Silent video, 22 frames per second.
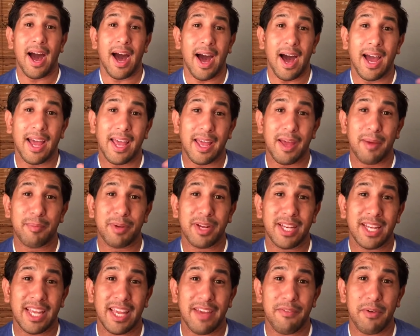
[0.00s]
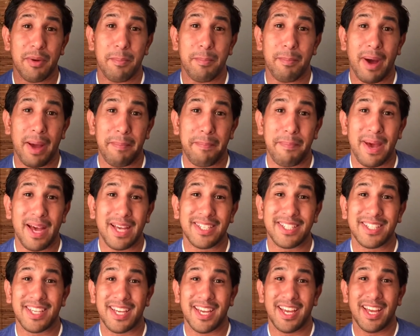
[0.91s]
I am going to give it my
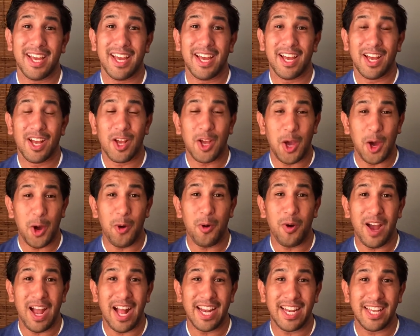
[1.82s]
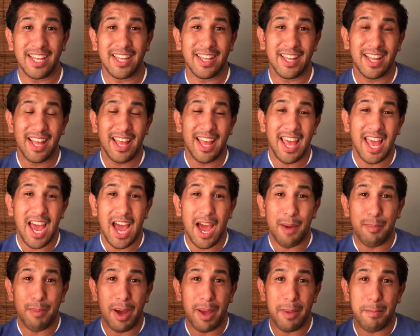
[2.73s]
best go at it.
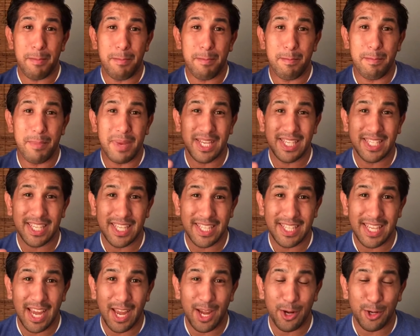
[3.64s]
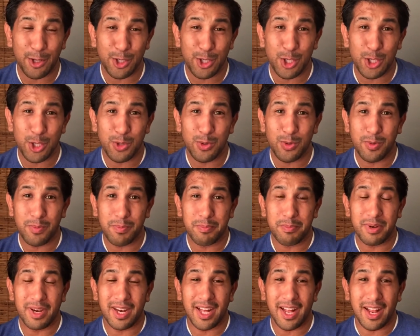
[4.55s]
I might miss a day or two,
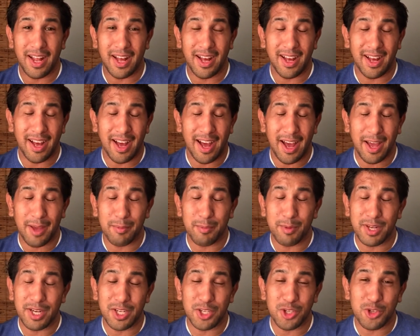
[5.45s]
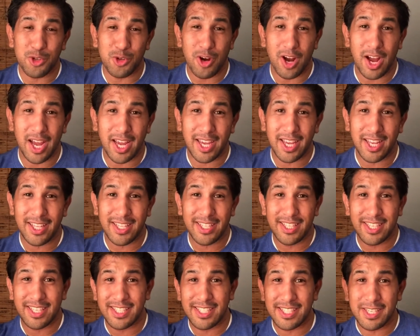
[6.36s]
but I'm gonna try
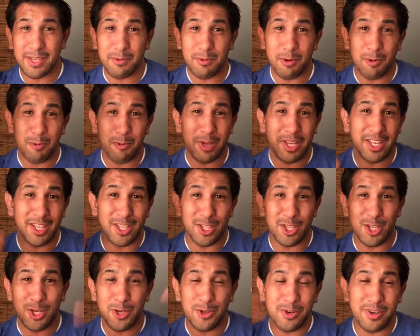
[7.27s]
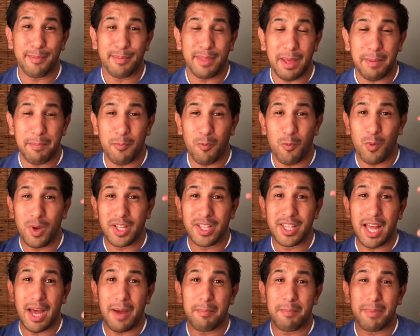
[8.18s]
to see what we can do. They
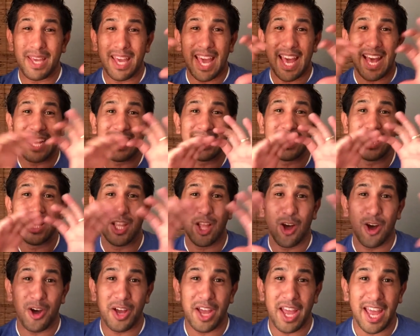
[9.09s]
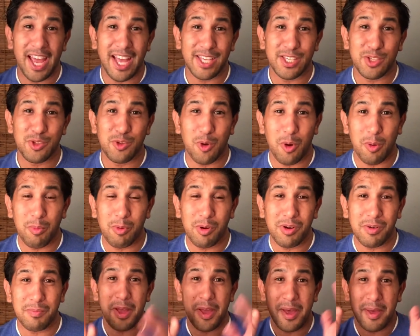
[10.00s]
will not be as long as
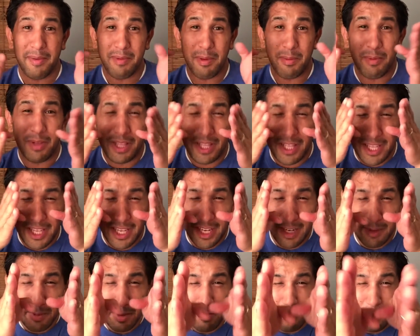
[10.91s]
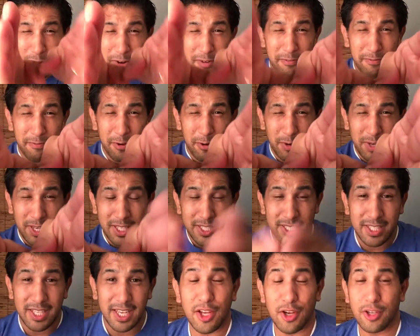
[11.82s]
normal, maybe a little bit more focused.